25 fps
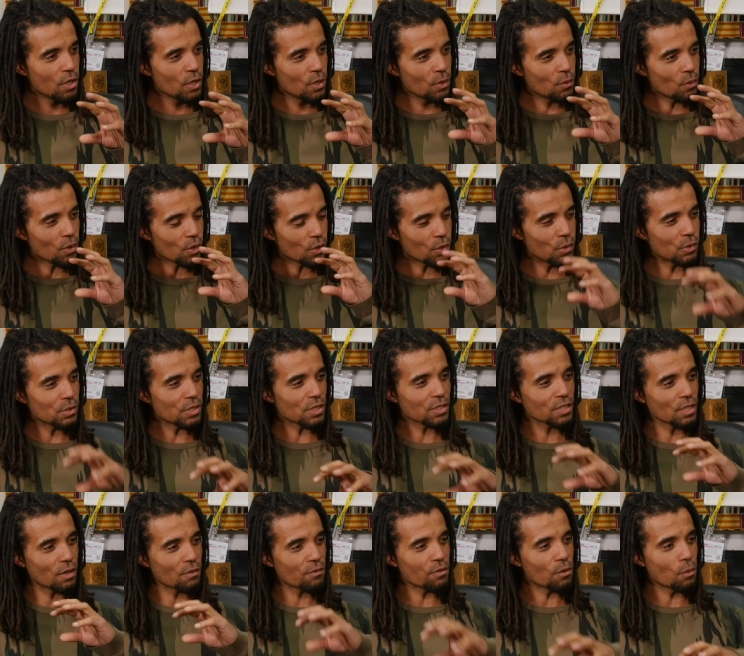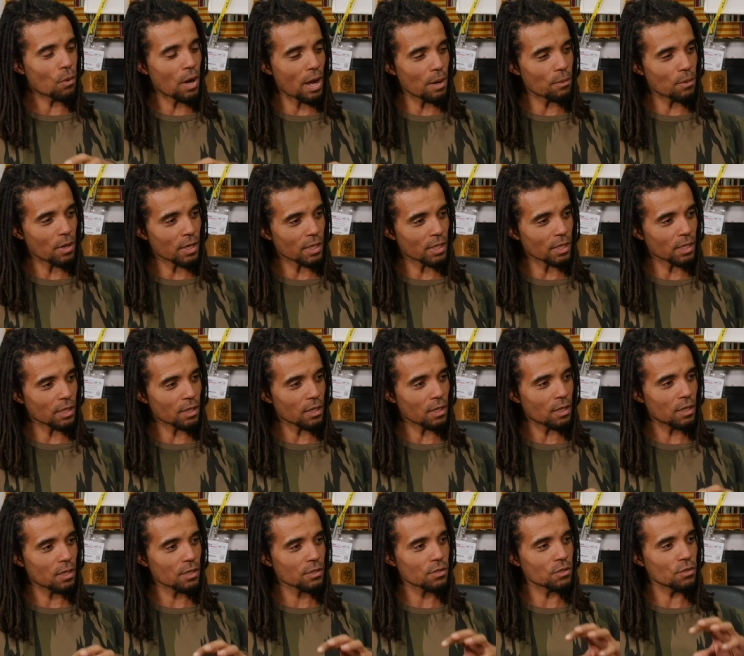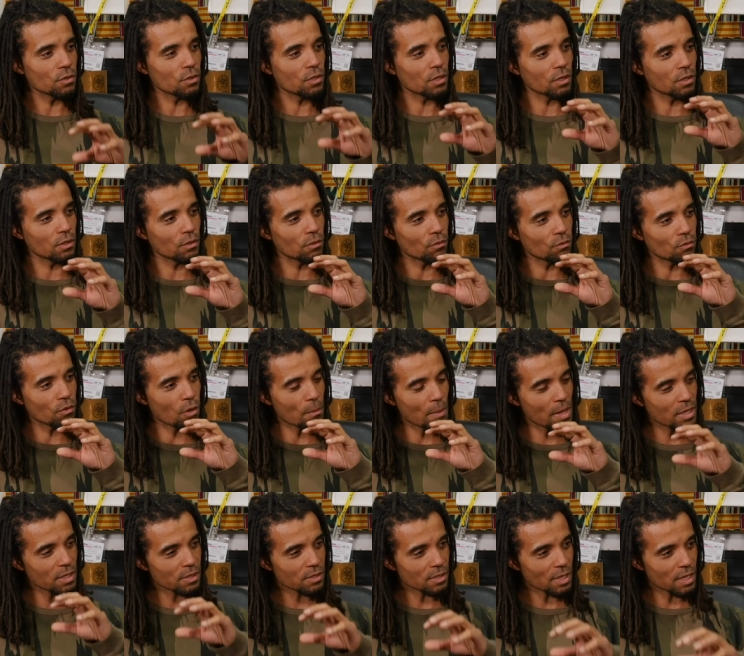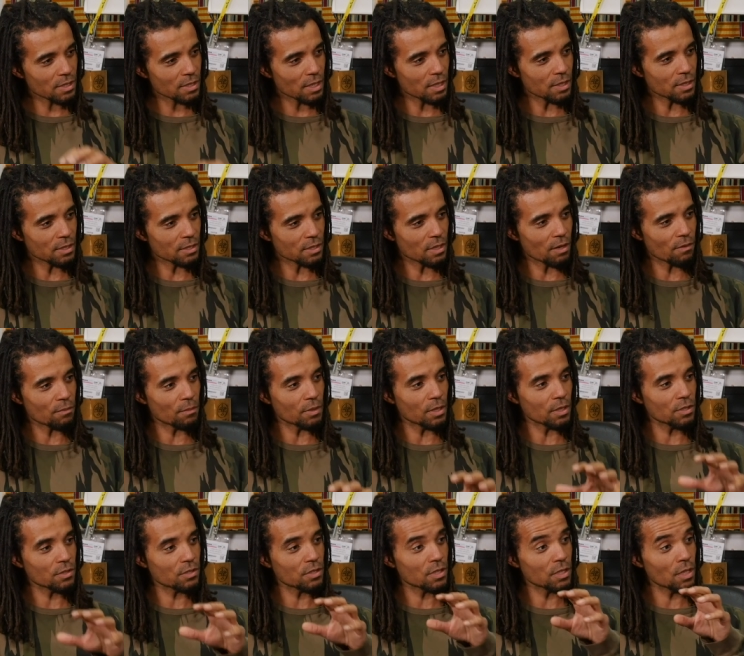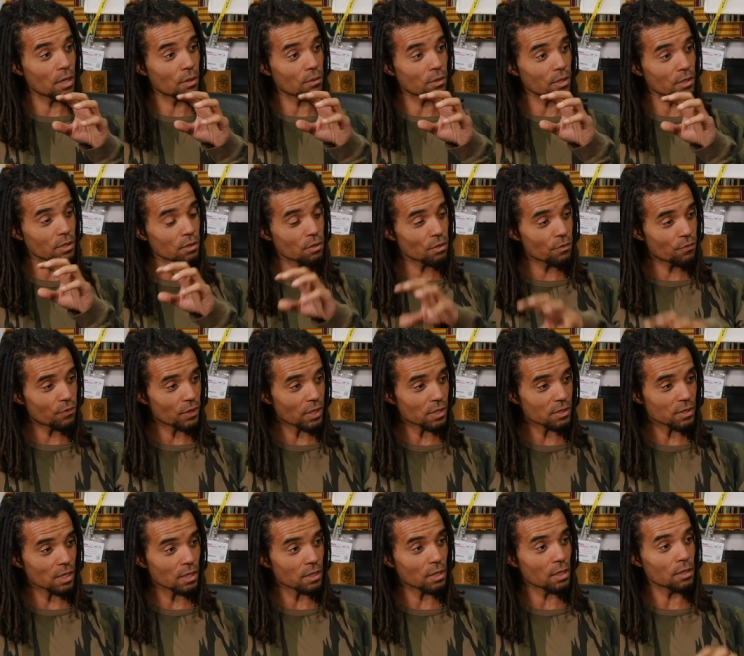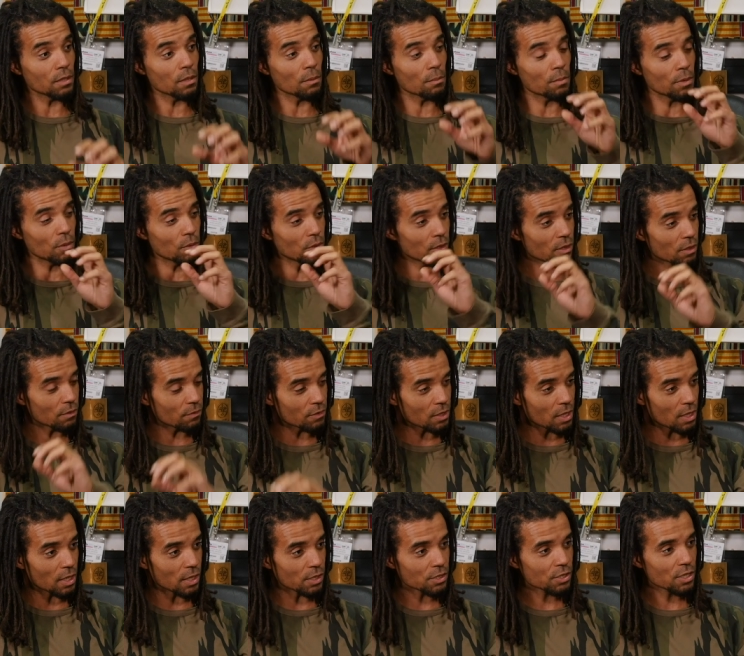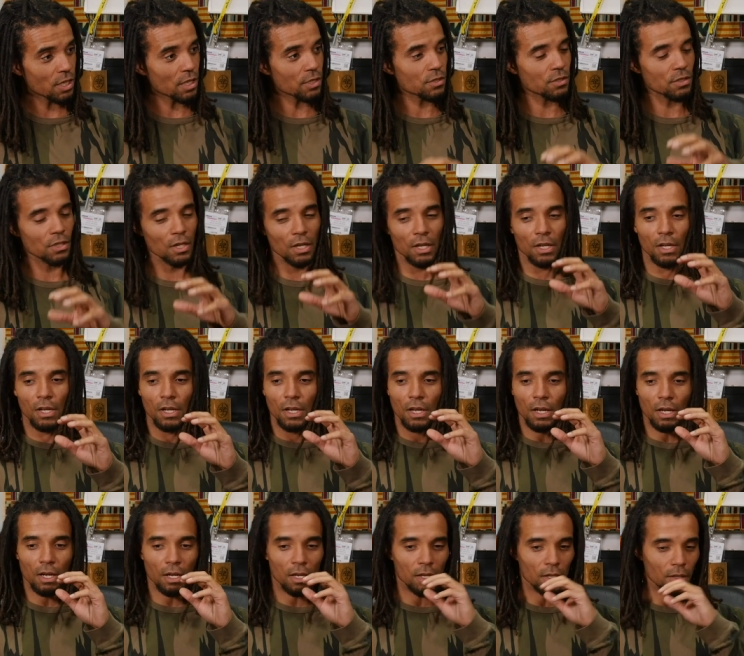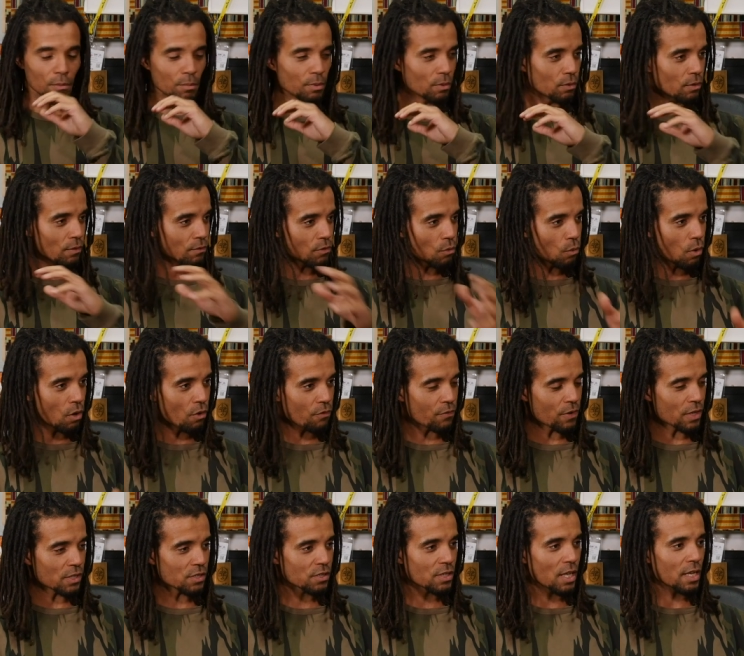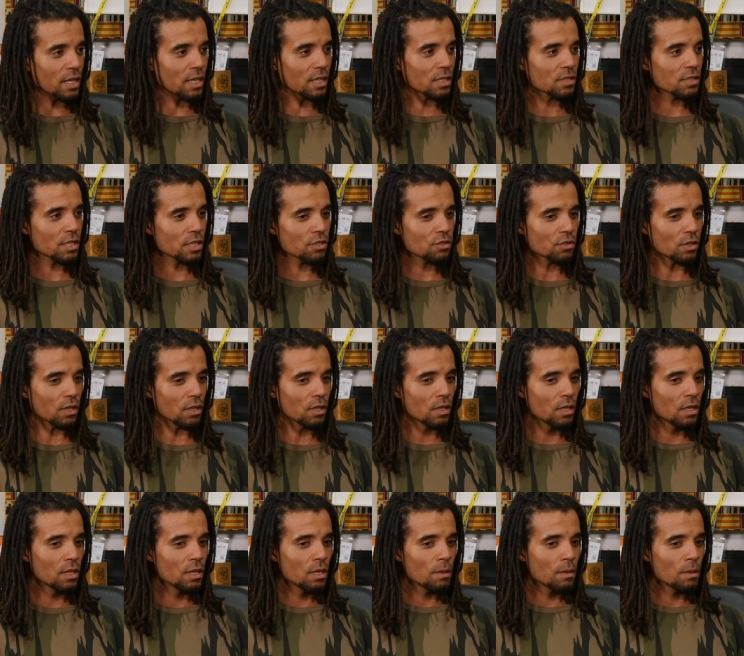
what calls itself the white working class, you can romanticise Attlee's government and see only the good things they've done, the building of the NHS uh, the building of the welfare state, etc.